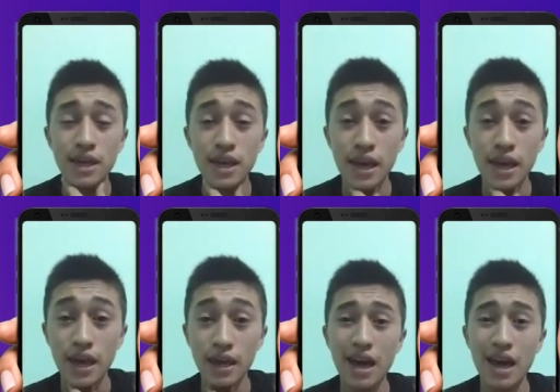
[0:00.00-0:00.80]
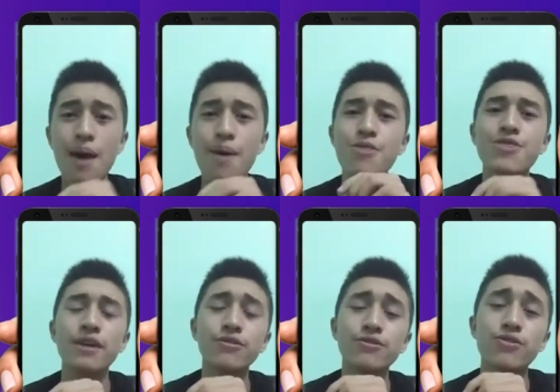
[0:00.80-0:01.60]
and I'm
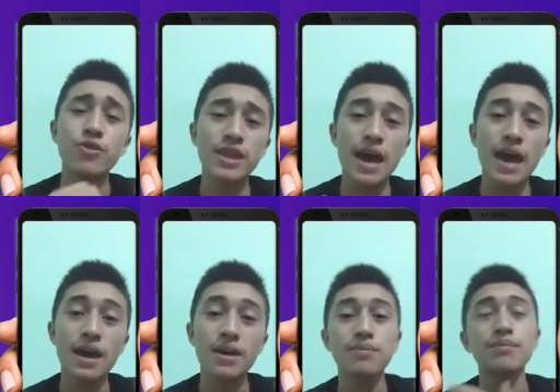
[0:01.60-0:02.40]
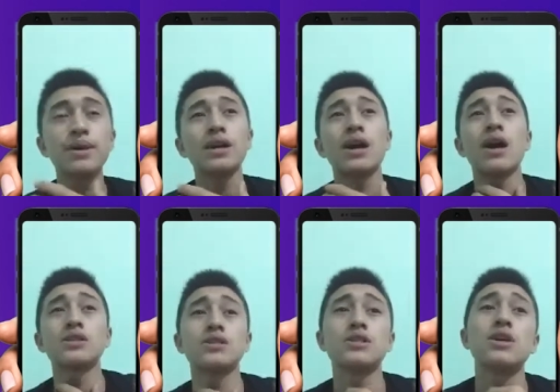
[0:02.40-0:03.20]
thankful for that
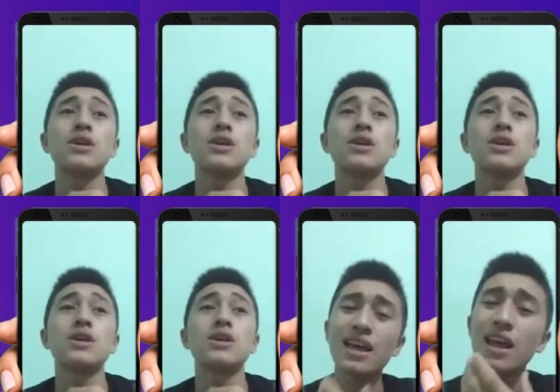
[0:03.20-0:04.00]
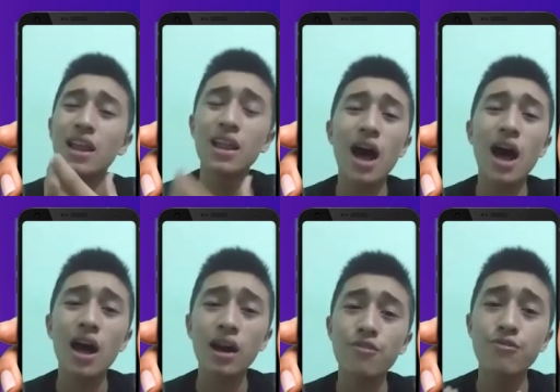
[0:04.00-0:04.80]
because we learn a
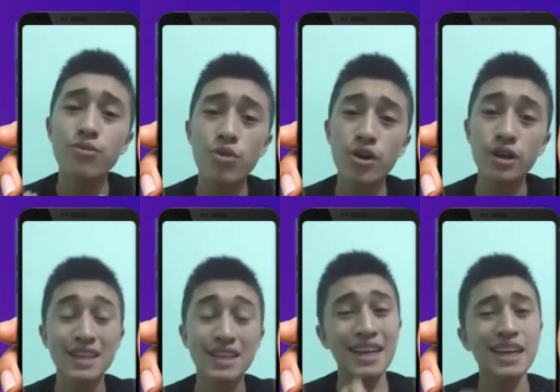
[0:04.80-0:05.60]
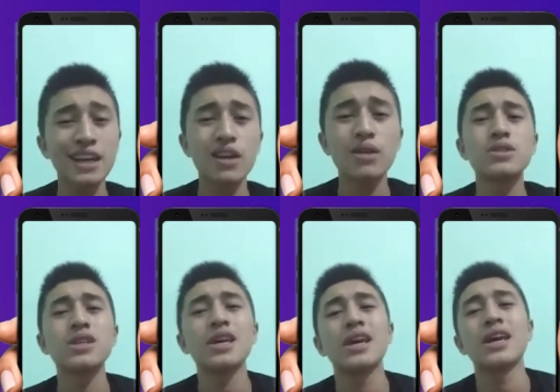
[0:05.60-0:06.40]
lot of words and idioms
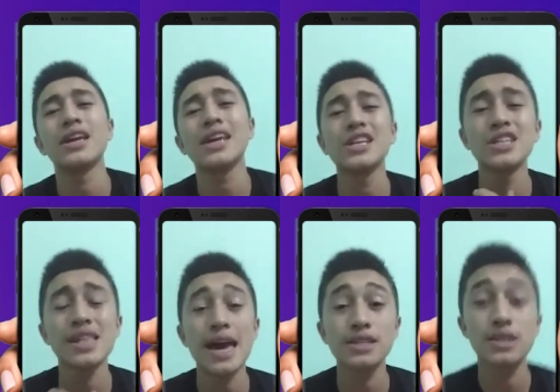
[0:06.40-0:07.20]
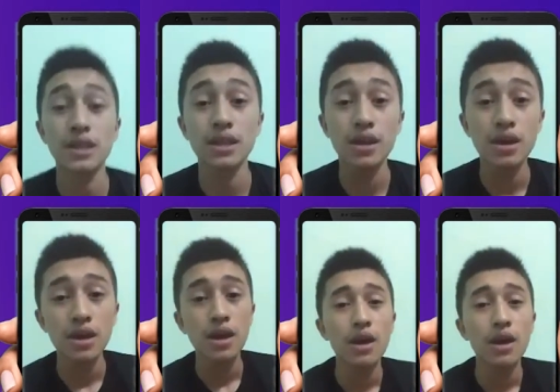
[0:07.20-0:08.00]
in each lesson,
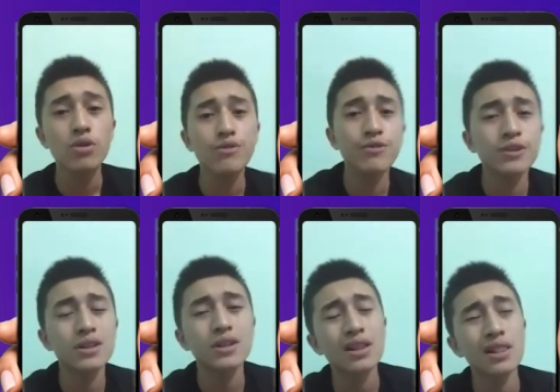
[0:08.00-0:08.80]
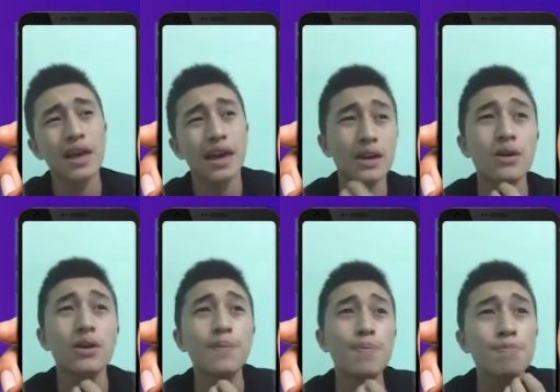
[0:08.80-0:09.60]
and we feel like
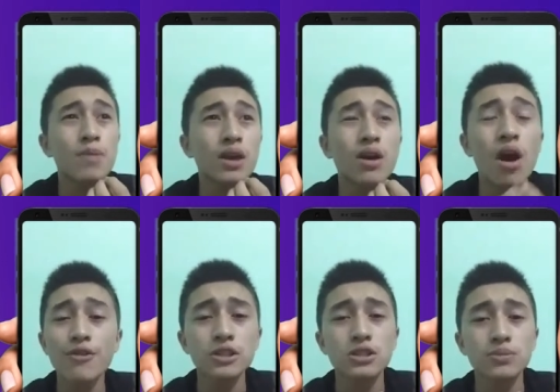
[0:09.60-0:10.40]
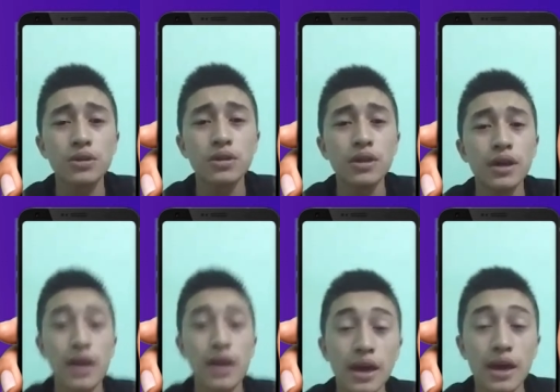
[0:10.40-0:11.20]
comfortable
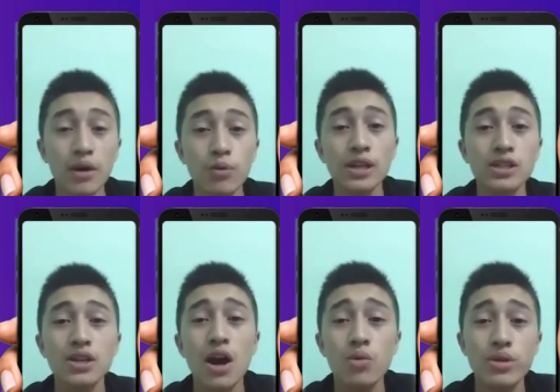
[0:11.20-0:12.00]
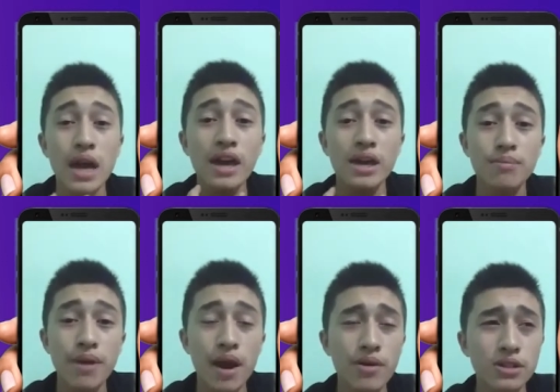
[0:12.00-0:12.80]
and we can talk without
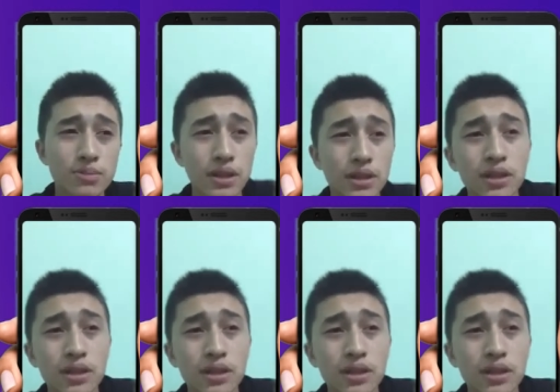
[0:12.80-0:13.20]
embarrassment.